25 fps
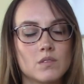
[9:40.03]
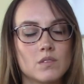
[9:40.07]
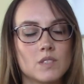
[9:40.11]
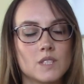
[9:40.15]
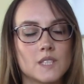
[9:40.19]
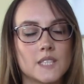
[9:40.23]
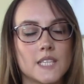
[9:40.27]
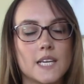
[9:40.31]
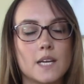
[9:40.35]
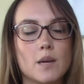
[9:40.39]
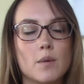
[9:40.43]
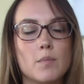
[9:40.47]

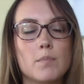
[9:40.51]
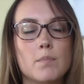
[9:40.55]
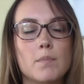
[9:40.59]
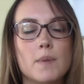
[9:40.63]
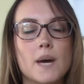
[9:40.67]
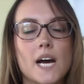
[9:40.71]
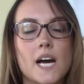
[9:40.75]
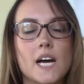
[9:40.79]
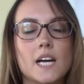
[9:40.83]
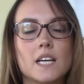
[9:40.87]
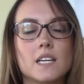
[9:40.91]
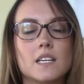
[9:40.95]
Like a
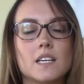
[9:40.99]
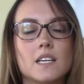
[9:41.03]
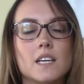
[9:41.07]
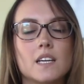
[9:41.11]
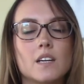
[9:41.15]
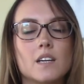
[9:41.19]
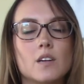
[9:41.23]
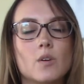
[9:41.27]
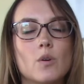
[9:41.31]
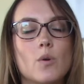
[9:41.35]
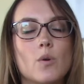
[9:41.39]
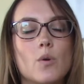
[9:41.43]
magnet,
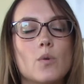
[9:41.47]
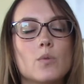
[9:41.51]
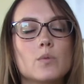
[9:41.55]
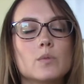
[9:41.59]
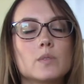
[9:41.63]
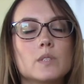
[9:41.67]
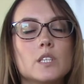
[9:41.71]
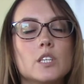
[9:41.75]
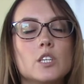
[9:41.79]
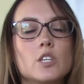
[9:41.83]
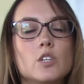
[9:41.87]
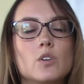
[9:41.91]

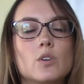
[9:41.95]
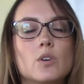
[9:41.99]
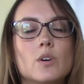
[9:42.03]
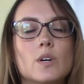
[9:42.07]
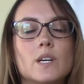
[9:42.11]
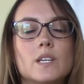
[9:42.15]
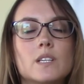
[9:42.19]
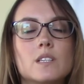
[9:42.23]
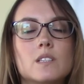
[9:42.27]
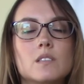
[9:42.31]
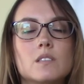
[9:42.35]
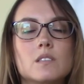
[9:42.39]
only
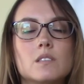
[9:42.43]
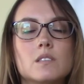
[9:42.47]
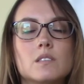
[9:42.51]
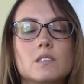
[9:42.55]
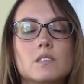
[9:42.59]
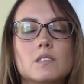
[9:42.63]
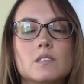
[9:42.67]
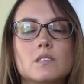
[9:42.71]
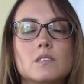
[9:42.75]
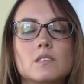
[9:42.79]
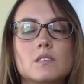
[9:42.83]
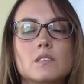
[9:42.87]
good,
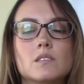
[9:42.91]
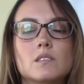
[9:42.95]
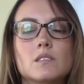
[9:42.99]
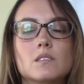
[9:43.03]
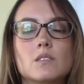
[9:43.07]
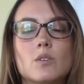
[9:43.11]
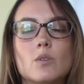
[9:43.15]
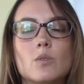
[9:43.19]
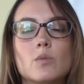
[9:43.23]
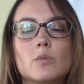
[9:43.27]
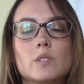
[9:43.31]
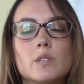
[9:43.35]

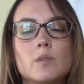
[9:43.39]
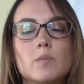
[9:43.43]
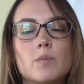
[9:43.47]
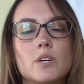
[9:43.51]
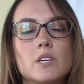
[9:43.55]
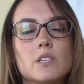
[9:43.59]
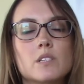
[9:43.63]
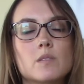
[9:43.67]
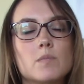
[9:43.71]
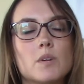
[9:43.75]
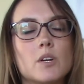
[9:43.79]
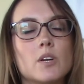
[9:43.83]
only
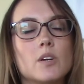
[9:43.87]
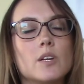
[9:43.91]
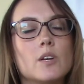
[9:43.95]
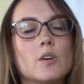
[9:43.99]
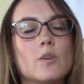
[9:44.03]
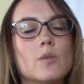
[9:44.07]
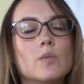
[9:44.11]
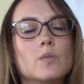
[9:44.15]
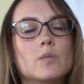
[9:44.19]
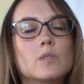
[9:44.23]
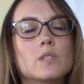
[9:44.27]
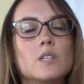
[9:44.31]
prosperity,
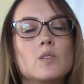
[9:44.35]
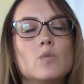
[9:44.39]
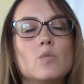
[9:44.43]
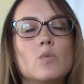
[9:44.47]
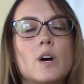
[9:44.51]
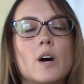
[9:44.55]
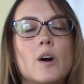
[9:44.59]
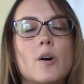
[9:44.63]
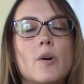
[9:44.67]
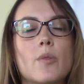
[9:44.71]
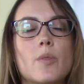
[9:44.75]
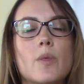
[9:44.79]
only
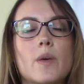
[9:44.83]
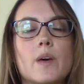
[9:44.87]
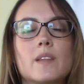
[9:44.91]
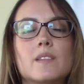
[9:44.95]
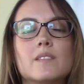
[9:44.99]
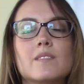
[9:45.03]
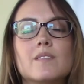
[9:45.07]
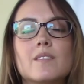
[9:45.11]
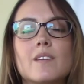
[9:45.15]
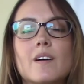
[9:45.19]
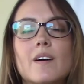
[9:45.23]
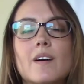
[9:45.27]
wealth,
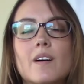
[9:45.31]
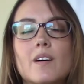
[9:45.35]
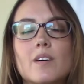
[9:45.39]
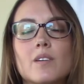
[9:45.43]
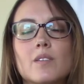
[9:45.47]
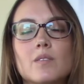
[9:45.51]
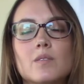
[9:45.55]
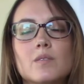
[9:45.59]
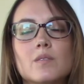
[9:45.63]
and love.